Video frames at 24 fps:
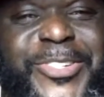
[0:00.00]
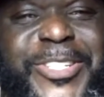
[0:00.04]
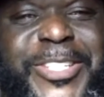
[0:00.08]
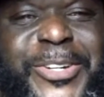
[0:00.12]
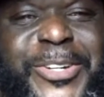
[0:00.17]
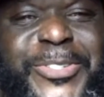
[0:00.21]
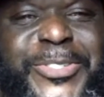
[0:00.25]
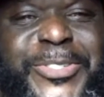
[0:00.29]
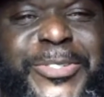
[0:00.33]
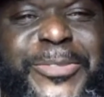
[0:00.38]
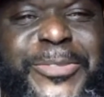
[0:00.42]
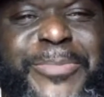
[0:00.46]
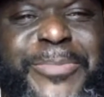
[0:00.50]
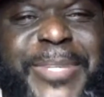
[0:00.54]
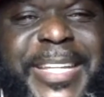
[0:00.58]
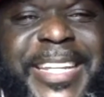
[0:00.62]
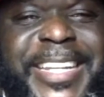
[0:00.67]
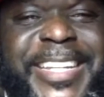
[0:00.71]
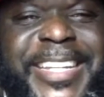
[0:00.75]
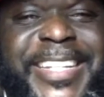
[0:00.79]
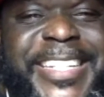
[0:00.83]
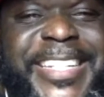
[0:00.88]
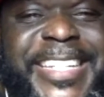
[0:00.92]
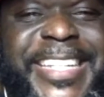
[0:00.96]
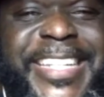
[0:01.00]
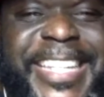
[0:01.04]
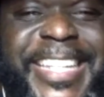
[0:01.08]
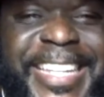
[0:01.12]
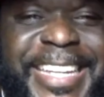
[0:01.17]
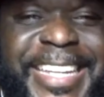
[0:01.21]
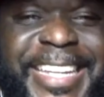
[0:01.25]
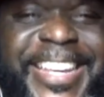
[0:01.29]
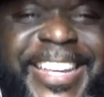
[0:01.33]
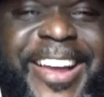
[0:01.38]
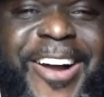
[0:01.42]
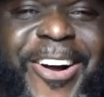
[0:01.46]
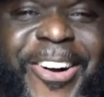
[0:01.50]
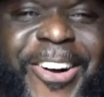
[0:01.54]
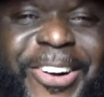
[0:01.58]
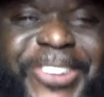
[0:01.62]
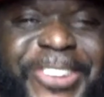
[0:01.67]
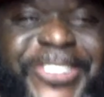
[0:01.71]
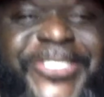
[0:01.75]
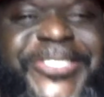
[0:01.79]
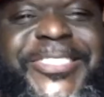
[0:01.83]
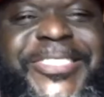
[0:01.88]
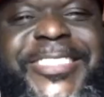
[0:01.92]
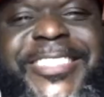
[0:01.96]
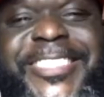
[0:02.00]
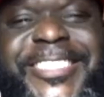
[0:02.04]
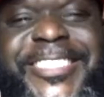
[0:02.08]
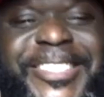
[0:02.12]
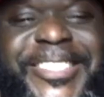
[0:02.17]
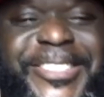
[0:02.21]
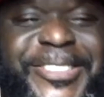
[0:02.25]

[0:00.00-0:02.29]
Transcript: your social media gig on.